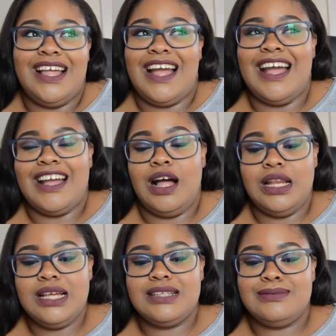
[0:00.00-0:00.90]
Like, I
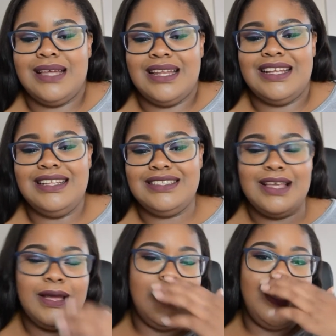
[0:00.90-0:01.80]
can't explain it,
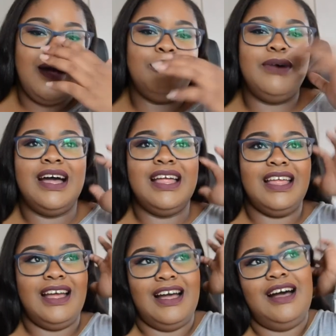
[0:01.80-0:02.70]
but
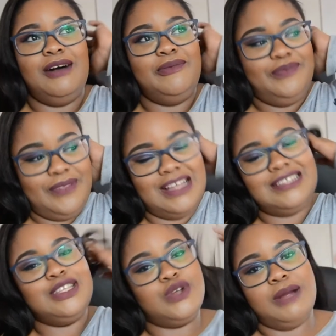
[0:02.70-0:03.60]

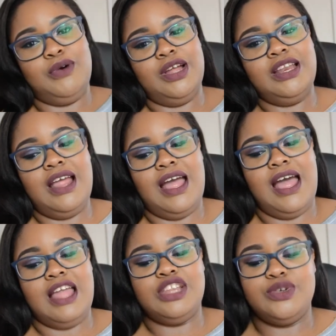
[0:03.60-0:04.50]
it's a tripod,
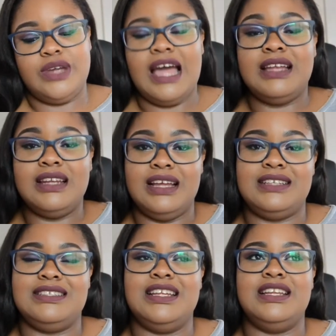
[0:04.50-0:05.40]
and you can
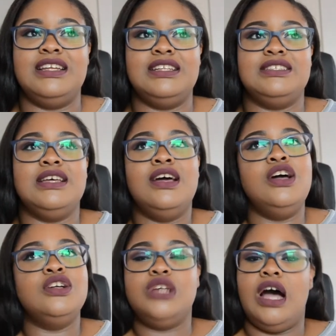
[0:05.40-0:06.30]
extend it
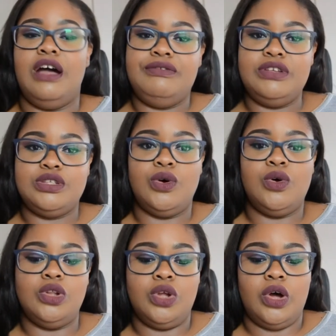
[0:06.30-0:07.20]
to however
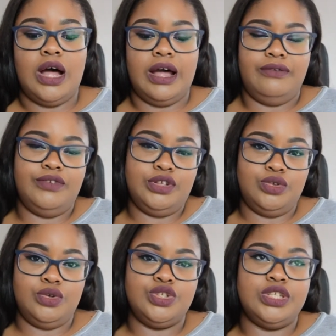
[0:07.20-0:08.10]
tall or however
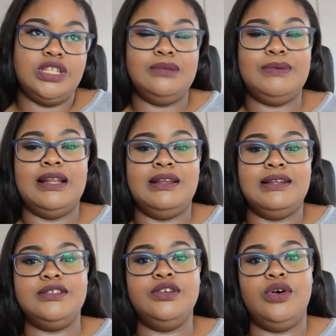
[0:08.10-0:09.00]
short you need it, but it
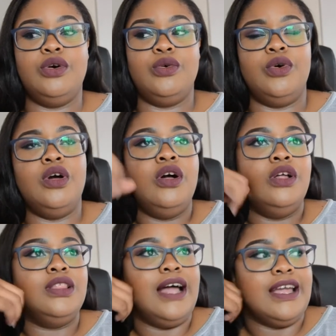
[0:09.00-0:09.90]
doesn't go
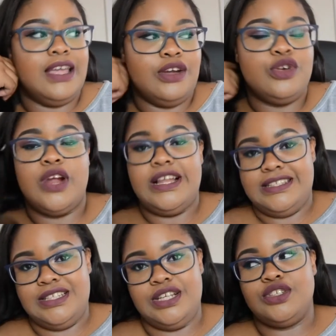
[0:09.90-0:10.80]
like
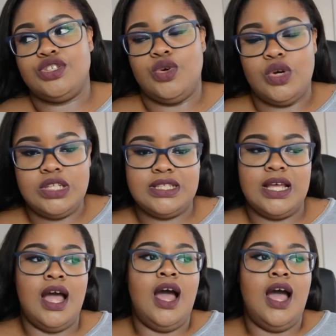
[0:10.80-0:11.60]
crazy short.